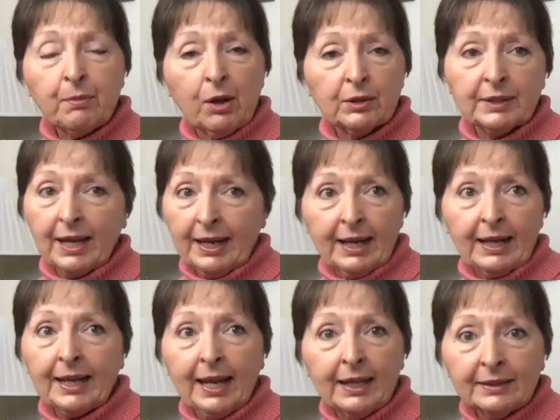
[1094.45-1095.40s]
all day and I
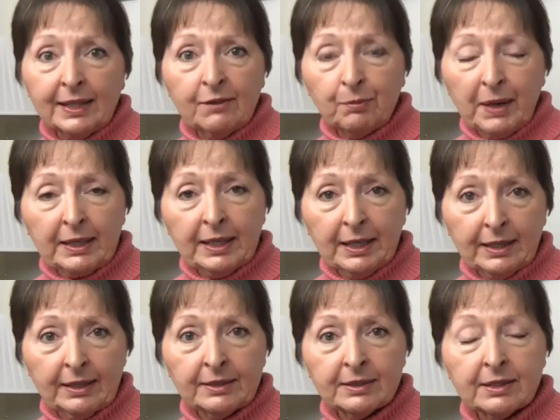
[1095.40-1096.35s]
can't leave my
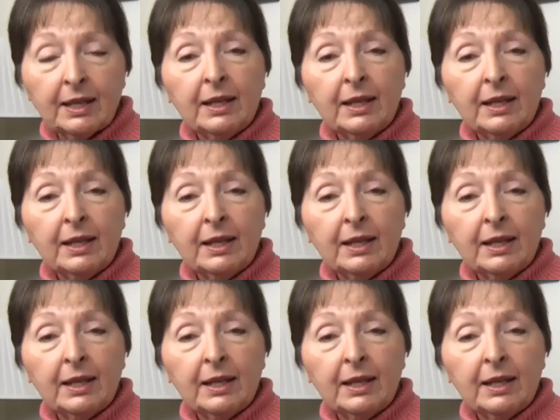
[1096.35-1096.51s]
kids,